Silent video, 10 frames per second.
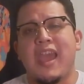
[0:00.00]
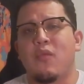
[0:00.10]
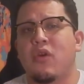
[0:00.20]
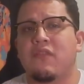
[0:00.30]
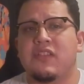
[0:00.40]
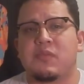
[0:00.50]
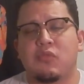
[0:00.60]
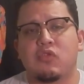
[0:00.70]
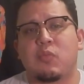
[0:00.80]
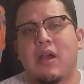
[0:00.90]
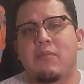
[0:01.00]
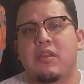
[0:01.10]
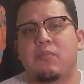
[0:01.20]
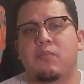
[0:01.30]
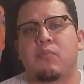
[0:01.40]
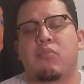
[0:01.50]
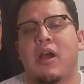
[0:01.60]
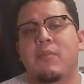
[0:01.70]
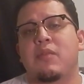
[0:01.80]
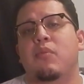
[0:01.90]
and one of its most
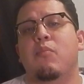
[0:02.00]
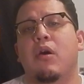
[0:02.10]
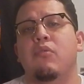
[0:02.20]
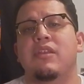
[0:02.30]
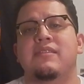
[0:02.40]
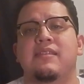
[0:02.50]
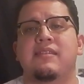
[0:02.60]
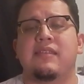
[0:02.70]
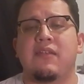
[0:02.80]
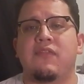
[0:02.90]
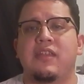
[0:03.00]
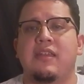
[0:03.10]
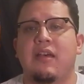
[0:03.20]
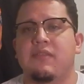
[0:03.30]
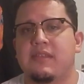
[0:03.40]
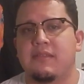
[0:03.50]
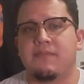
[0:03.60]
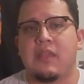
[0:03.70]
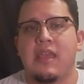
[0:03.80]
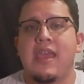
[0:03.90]
prominent proponents is Stephanie
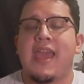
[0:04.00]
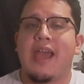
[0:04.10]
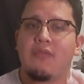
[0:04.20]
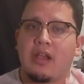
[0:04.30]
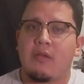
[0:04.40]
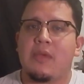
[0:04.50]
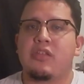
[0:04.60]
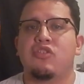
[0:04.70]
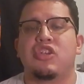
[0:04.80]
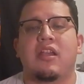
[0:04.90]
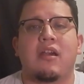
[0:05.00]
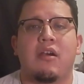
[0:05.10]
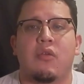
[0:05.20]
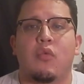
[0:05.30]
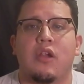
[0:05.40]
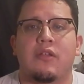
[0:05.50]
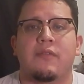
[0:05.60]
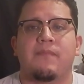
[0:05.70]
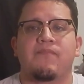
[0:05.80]
Kelton. I recommend you check out her work.